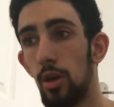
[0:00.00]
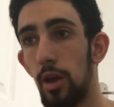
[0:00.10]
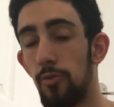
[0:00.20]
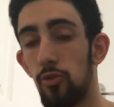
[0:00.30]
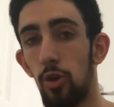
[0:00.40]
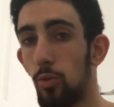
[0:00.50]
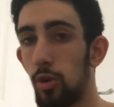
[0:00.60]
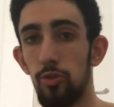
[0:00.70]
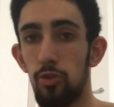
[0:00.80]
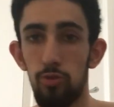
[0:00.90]
If you don't
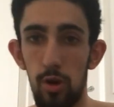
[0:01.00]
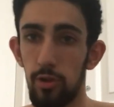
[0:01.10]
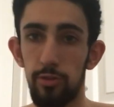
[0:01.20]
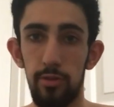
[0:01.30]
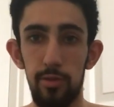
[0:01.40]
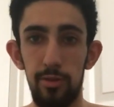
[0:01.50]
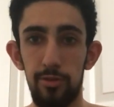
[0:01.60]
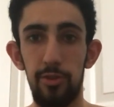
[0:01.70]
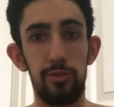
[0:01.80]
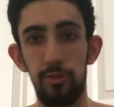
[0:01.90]
want to do drugs,
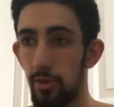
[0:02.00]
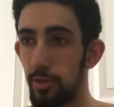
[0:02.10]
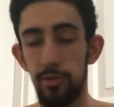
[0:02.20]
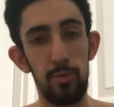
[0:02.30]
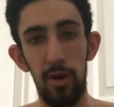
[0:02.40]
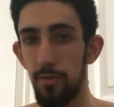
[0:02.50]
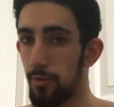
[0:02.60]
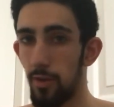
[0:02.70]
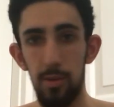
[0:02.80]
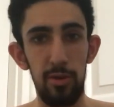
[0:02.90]
just do this. You might feel
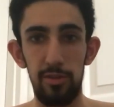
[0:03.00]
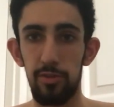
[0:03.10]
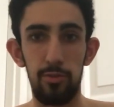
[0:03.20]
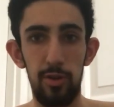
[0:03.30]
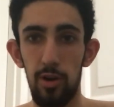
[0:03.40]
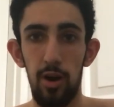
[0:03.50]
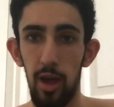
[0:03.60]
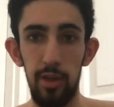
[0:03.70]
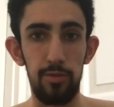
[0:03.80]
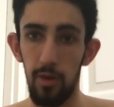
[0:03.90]
5 minutes where you're
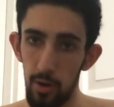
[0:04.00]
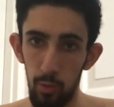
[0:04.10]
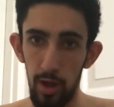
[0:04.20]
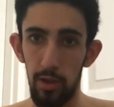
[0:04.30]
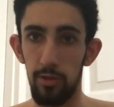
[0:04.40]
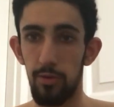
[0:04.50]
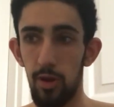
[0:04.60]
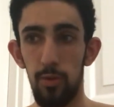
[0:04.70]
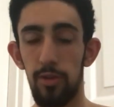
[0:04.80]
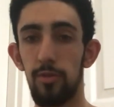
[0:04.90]
high. It's very weird
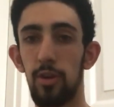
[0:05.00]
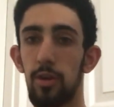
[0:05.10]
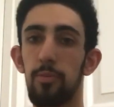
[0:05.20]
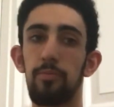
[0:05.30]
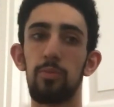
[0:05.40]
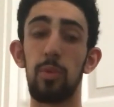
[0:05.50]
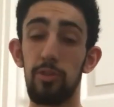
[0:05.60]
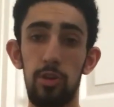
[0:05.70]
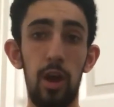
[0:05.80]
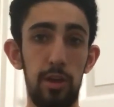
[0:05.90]
feeling. But
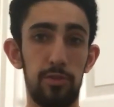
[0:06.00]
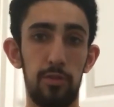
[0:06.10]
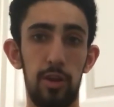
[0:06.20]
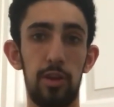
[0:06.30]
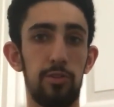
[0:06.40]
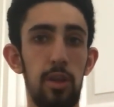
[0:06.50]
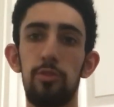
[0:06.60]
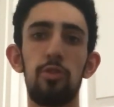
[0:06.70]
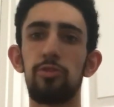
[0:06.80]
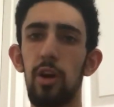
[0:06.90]
it's a nice feeling.
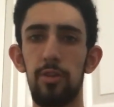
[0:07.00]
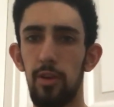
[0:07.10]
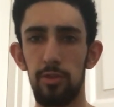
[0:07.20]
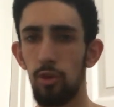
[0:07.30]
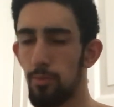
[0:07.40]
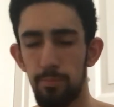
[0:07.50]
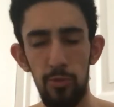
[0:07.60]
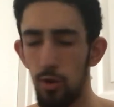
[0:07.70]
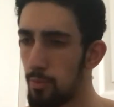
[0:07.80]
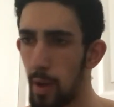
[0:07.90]
There's no side effects.
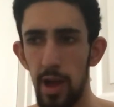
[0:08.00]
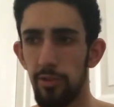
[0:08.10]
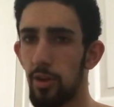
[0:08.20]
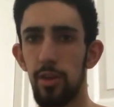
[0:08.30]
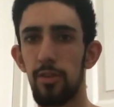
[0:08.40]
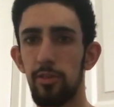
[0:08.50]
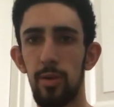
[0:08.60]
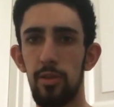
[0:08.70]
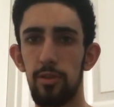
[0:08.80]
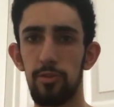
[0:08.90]
No bad side effects
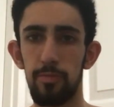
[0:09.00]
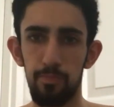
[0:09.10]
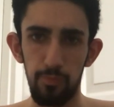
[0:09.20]
about this.